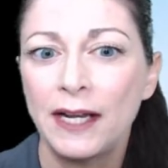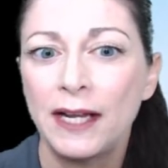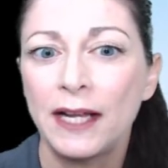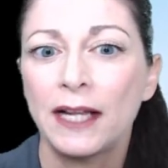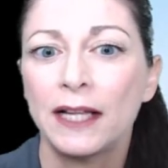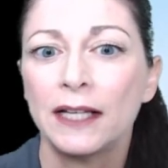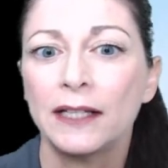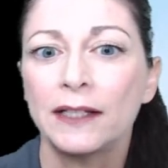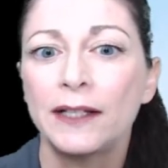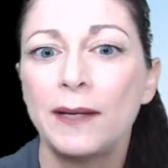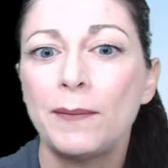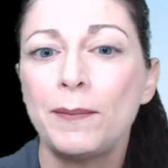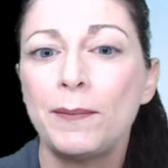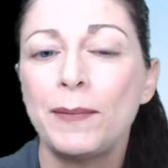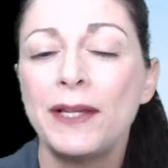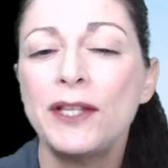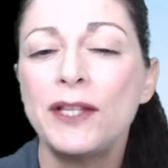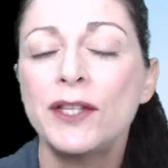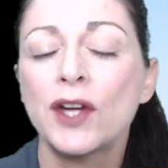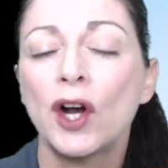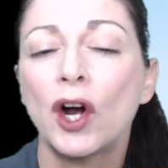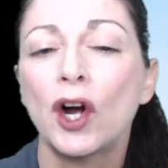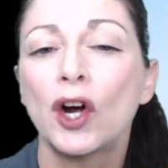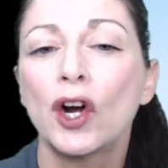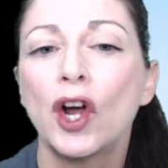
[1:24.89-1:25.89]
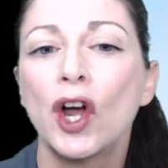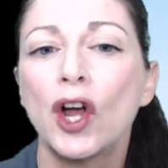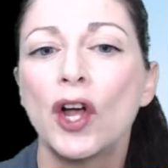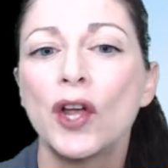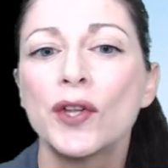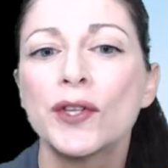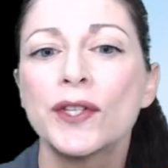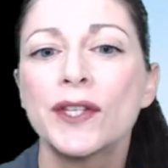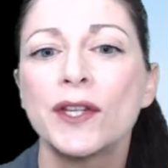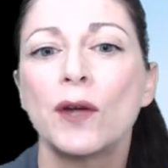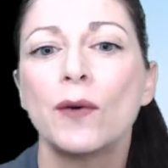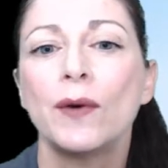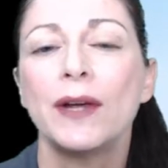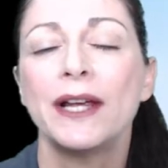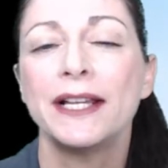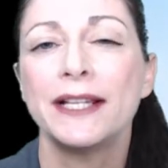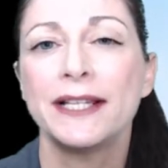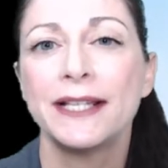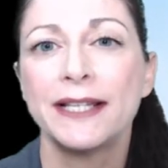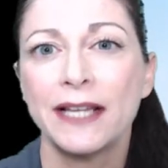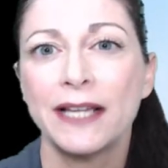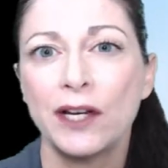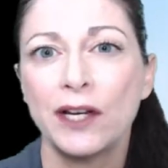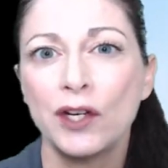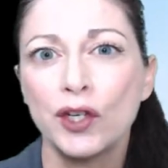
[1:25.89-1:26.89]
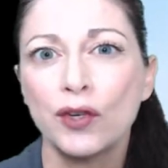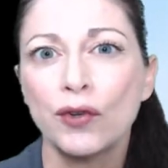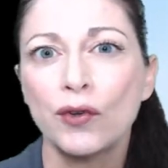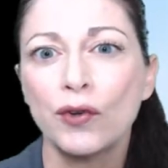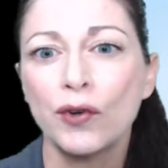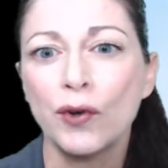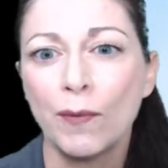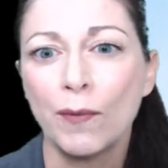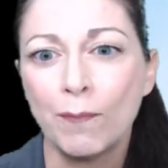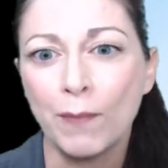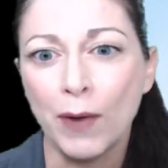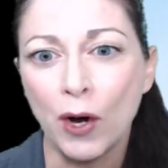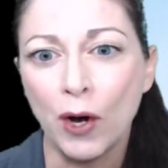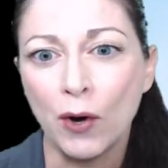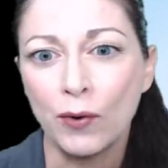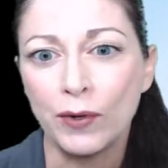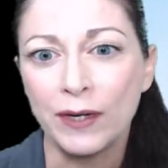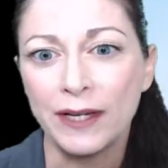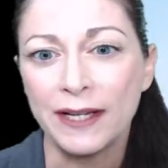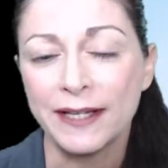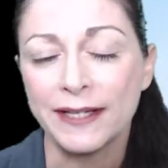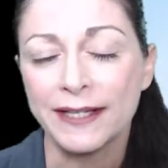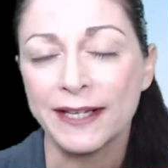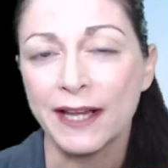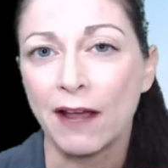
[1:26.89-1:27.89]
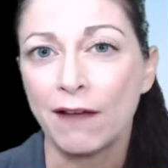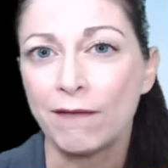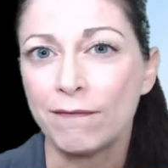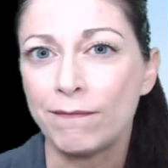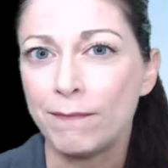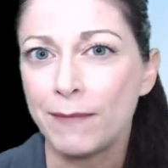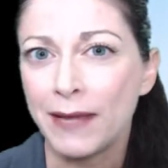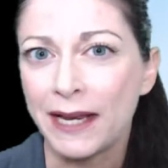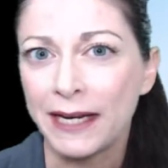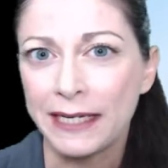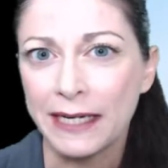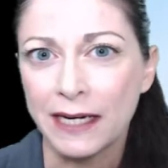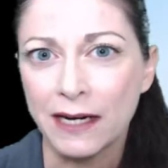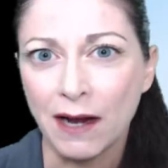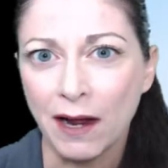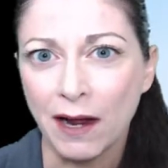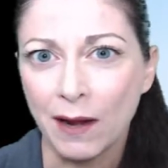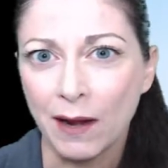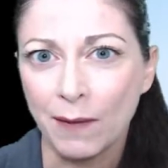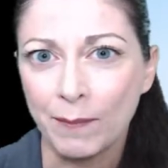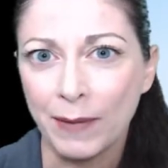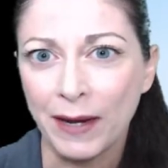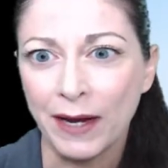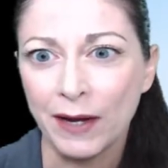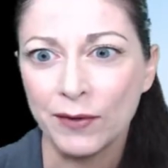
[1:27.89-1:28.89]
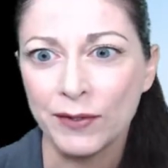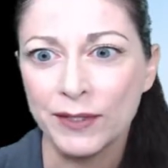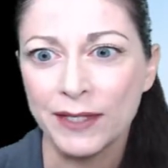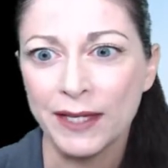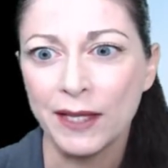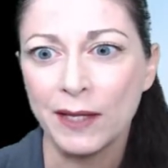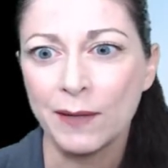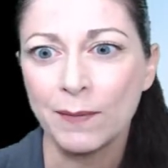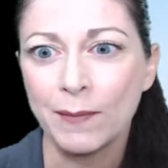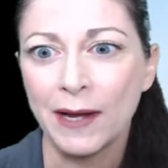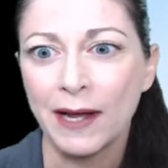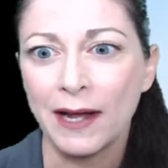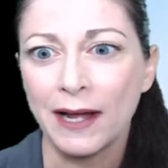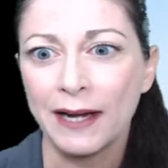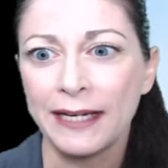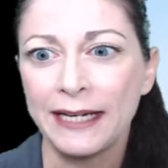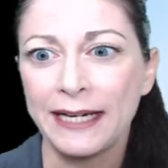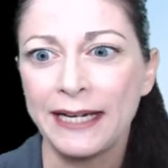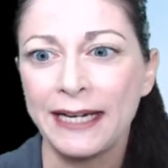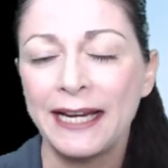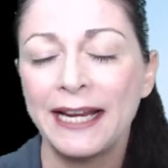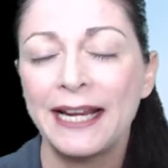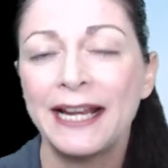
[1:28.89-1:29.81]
Lipids are also essential components of many compounds in the body.